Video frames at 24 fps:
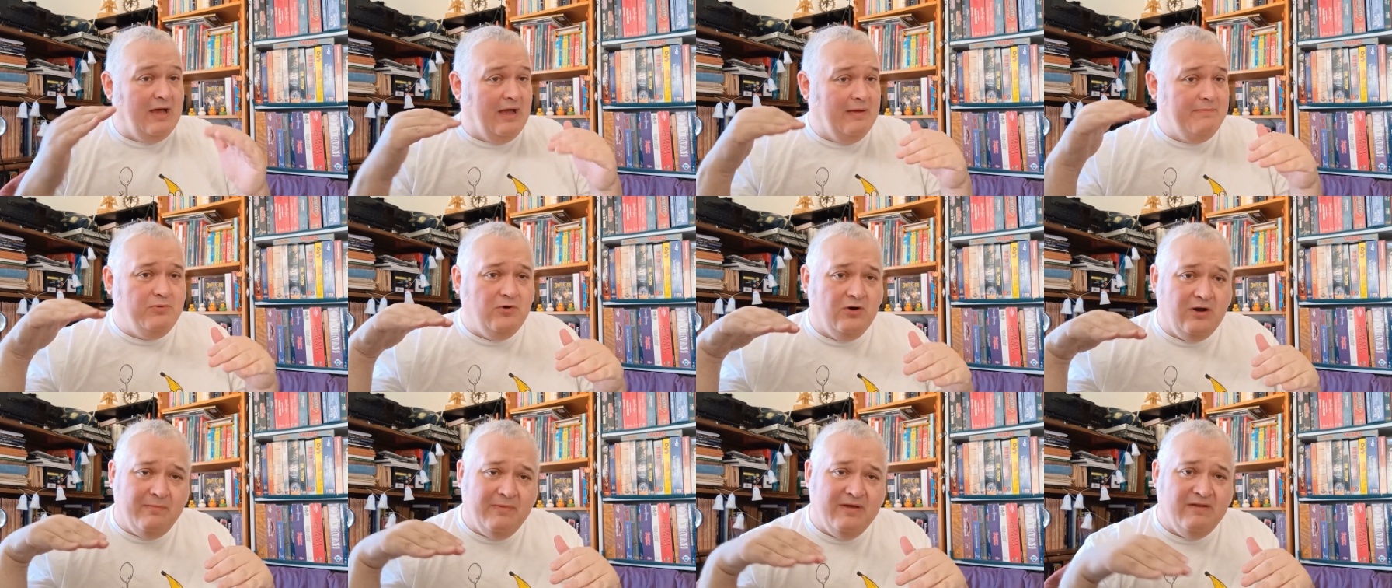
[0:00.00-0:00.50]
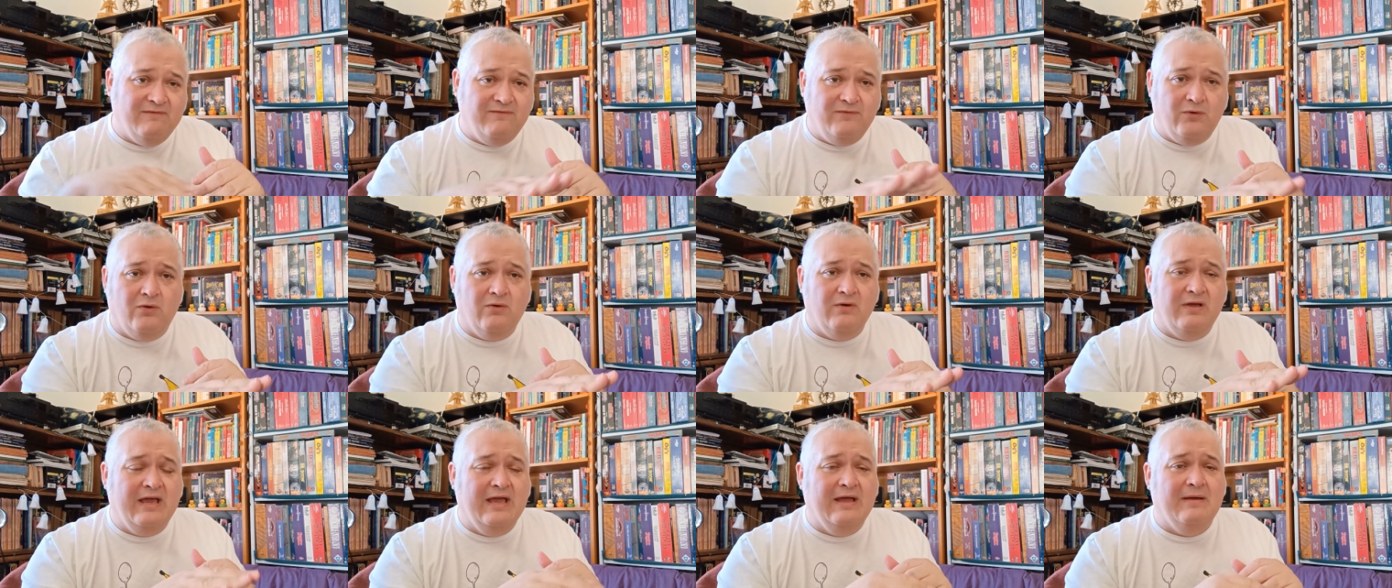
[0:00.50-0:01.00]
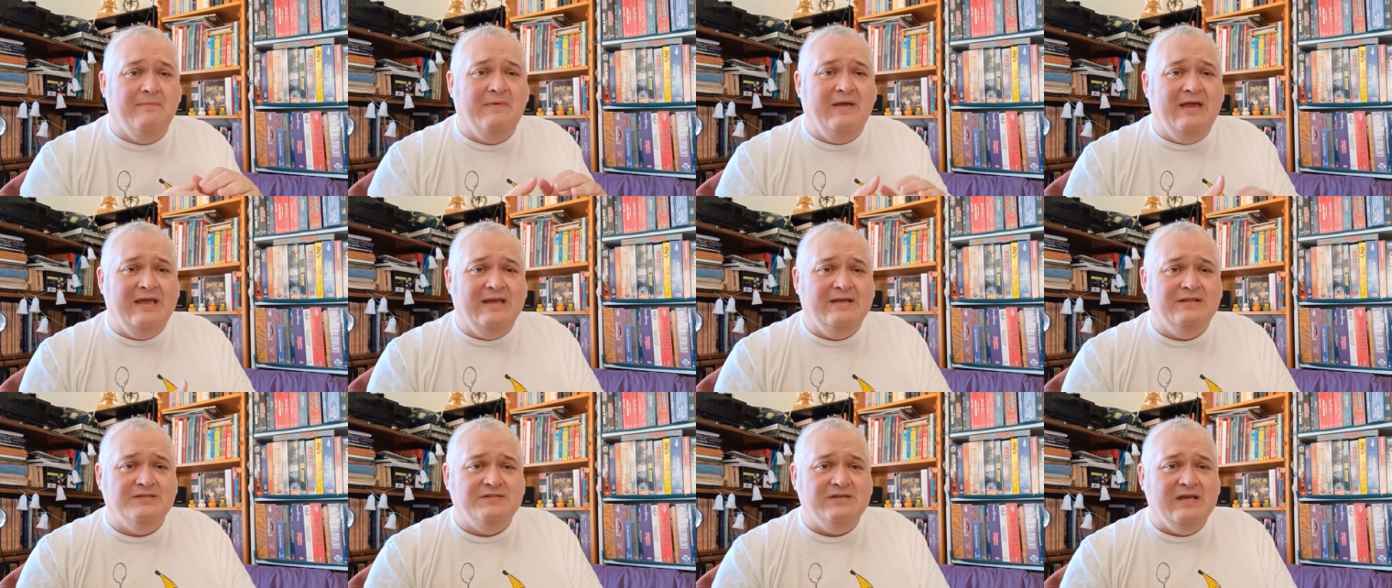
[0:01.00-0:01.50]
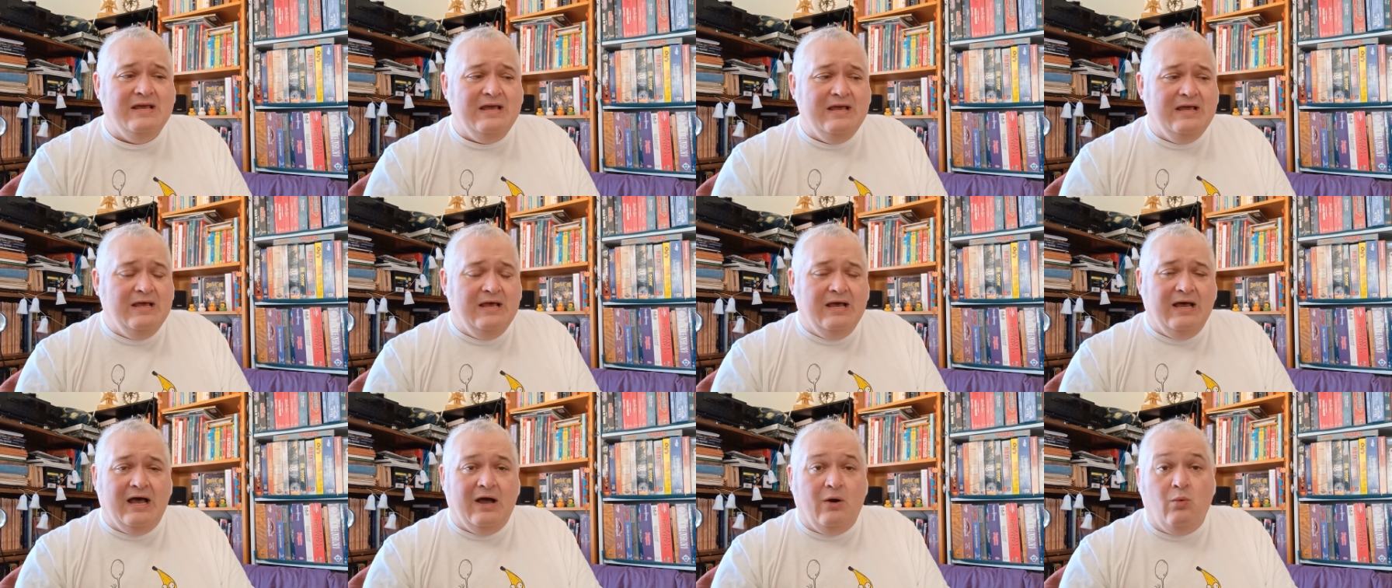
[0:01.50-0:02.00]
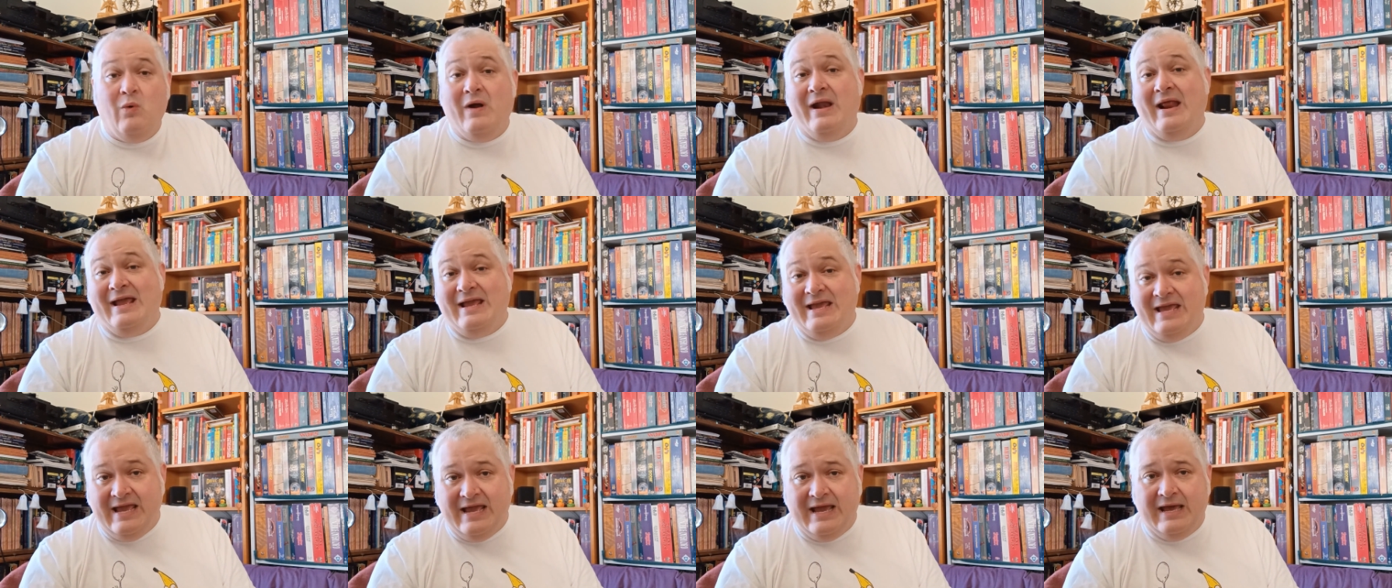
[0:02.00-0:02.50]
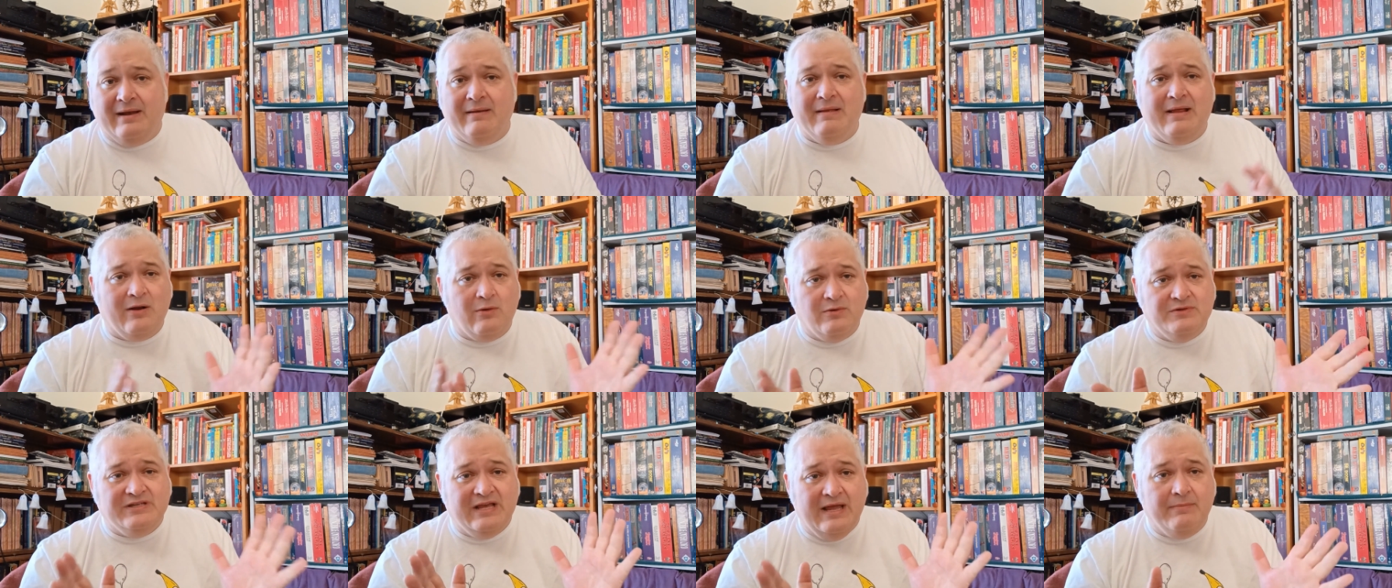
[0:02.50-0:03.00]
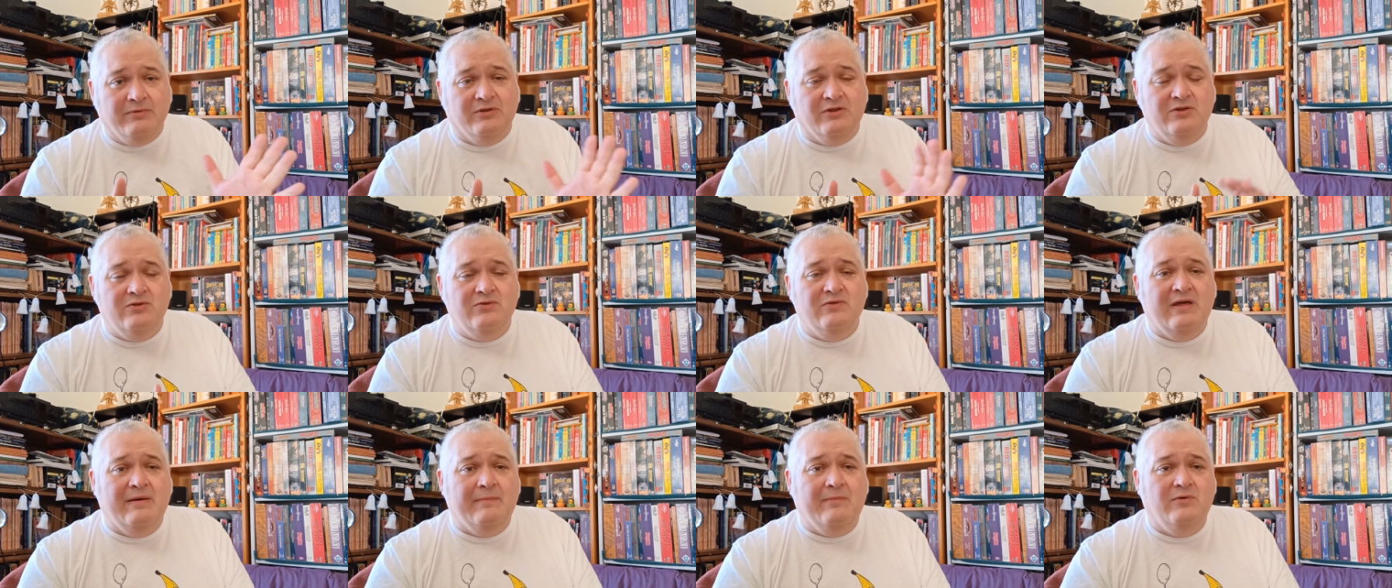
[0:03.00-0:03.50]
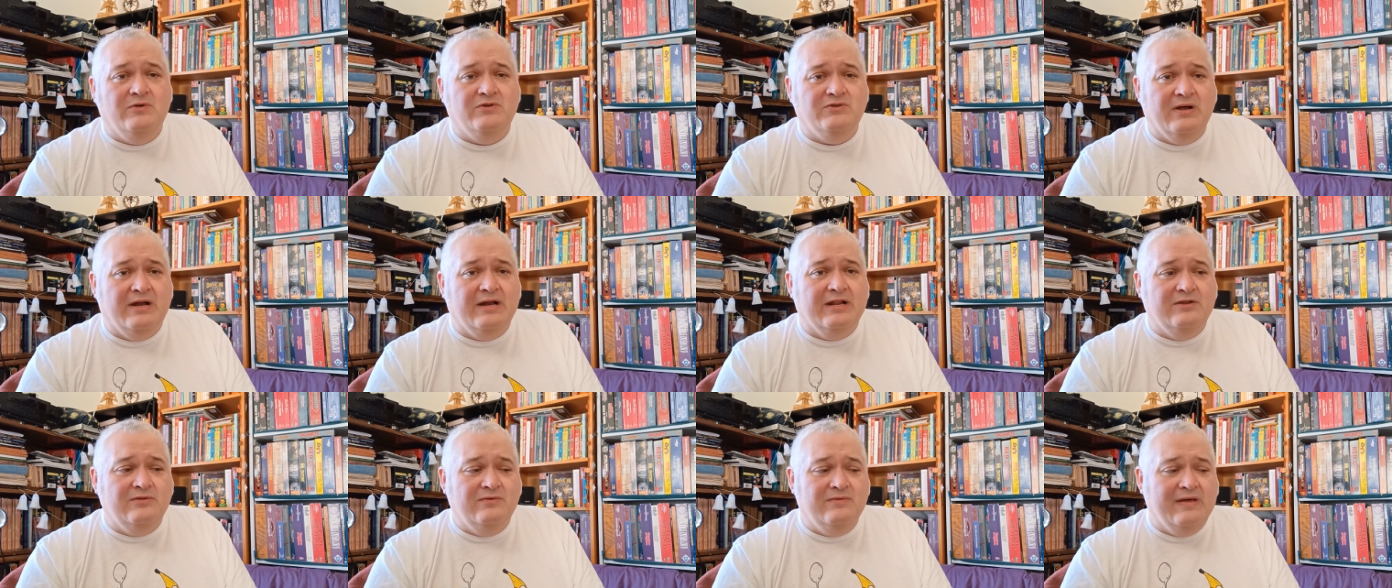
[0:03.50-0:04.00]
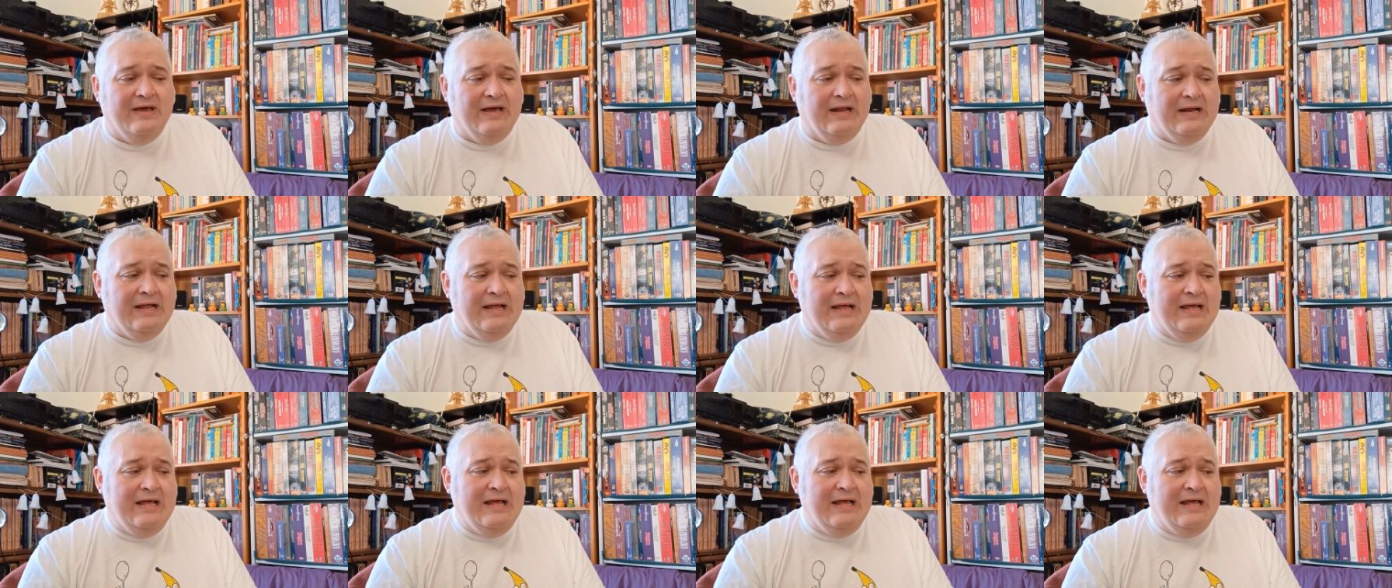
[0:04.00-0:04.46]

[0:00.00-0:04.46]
I put them in full campaigns when I can. Not always able to do that, but we try to do that.